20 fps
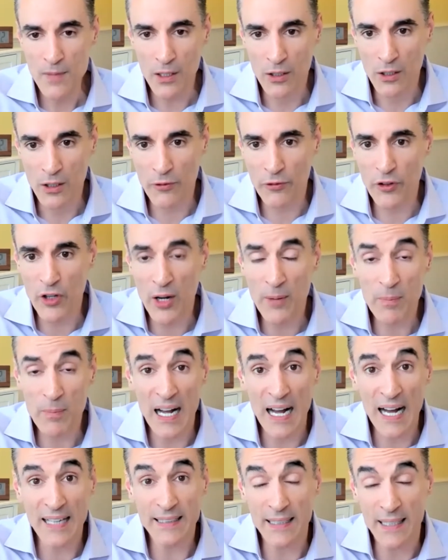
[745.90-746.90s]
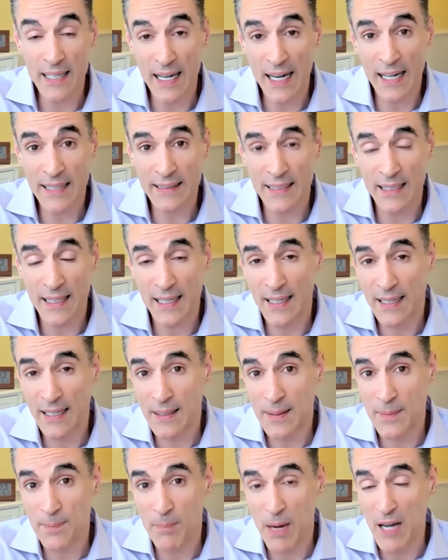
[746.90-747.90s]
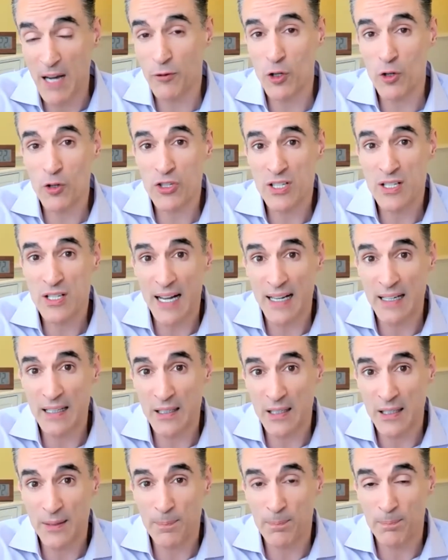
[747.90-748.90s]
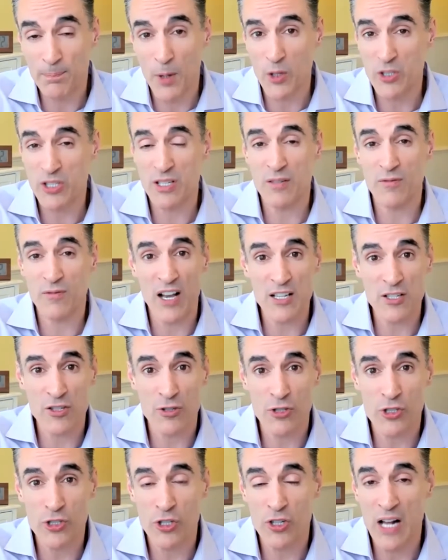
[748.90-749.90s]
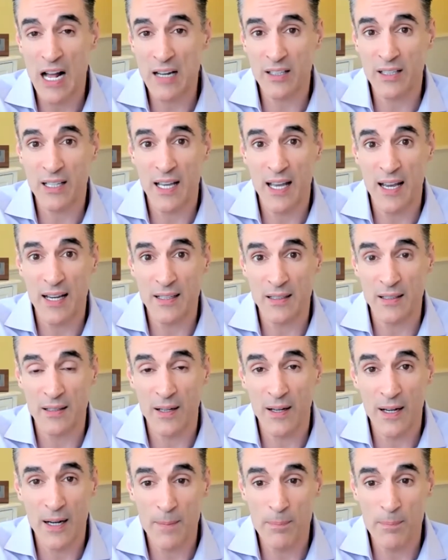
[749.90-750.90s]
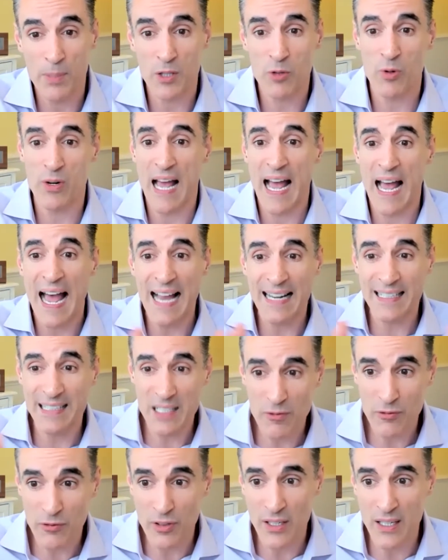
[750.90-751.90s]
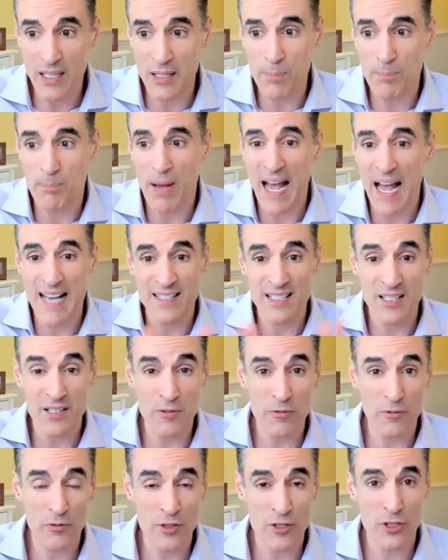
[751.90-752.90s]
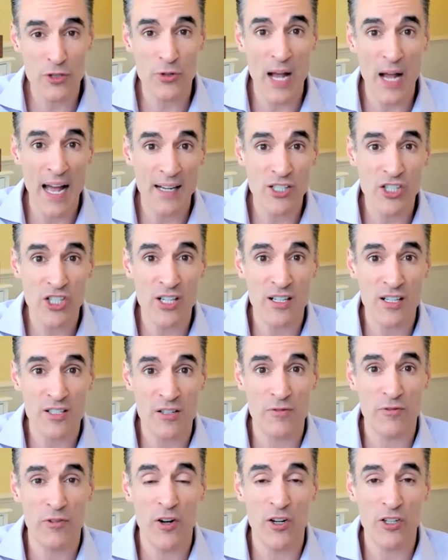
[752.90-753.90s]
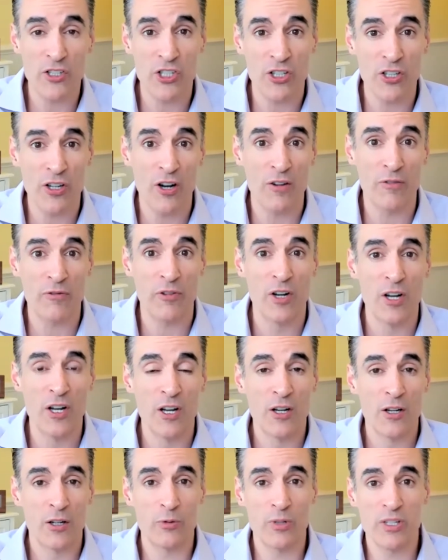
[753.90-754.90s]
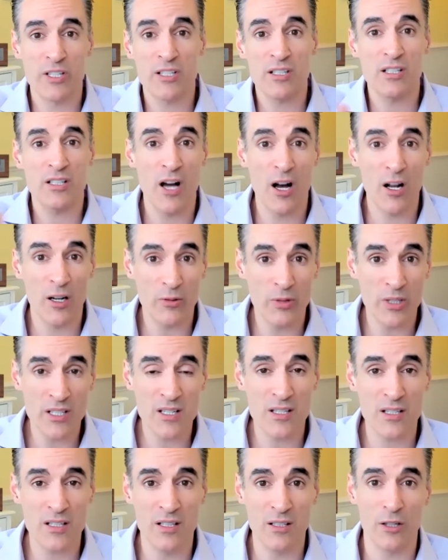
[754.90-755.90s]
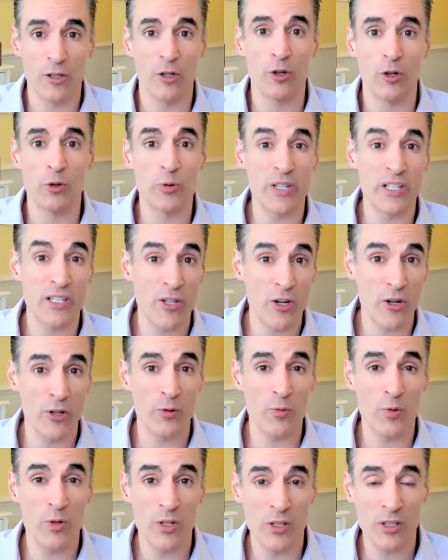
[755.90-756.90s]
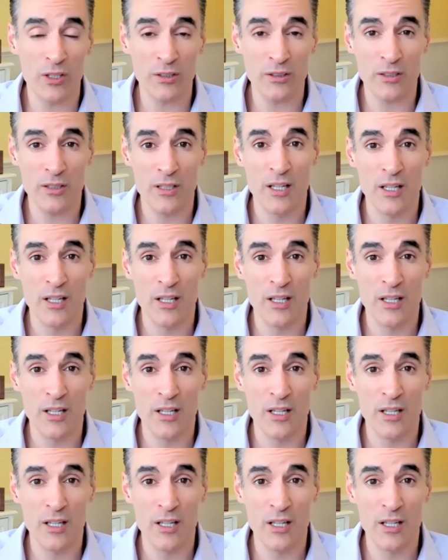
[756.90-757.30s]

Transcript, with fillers: of thumb, I, I, my view is that uh, most investors should allocate uh, between active and passive strategy as a function of risk tolerance. In a low return world,